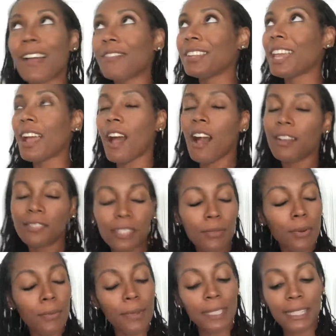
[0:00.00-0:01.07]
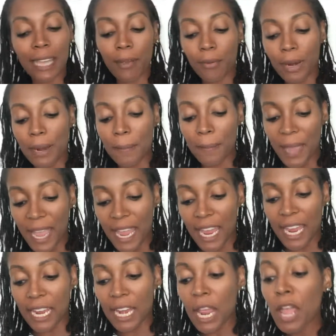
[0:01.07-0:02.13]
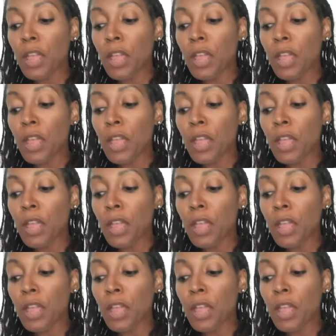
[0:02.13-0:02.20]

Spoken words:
I feel like often when we say we're in pain,